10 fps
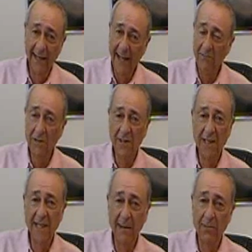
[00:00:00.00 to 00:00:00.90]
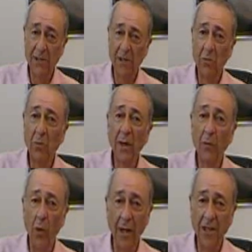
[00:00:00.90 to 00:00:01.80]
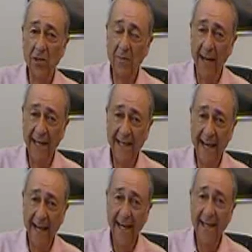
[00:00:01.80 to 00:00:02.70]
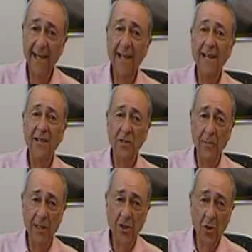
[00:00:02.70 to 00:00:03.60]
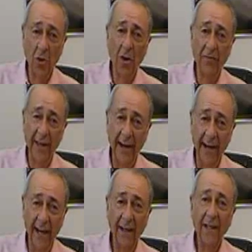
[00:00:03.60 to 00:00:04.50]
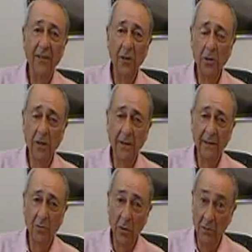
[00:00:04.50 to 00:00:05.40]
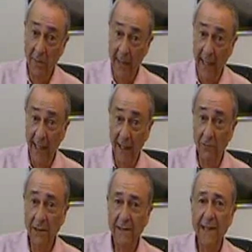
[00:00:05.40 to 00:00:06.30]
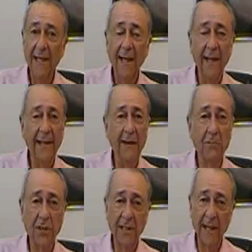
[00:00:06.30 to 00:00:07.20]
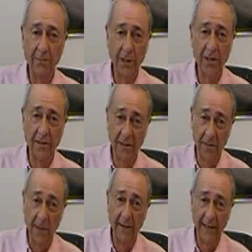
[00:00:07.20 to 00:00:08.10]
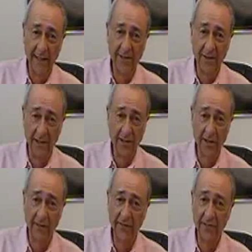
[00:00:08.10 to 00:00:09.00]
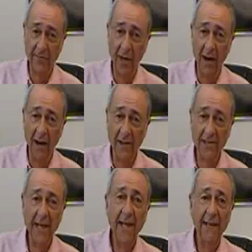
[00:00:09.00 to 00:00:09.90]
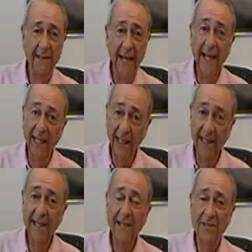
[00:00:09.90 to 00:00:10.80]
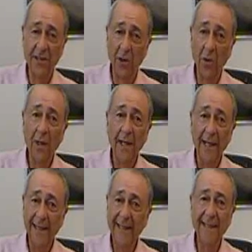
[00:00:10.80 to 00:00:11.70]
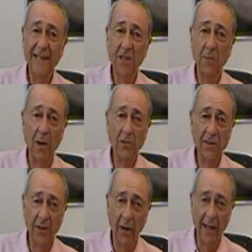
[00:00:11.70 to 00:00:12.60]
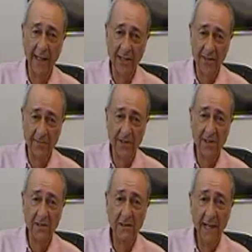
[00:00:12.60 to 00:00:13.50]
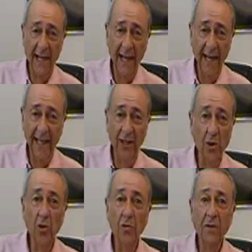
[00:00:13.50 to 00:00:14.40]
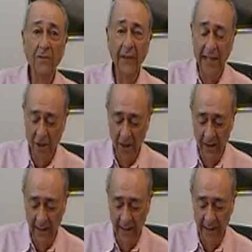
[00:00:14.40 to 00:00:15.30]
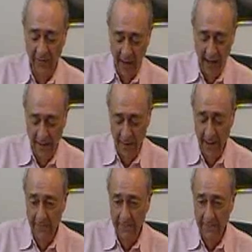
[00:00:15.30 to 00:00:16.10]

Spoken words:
That was the temperature we wanted to maintain to be sure that our nutrient would remain liquid, and that was a temperature experienced on the surface of Mars daily. So it didn't expose the organisms to any new feature in the environment.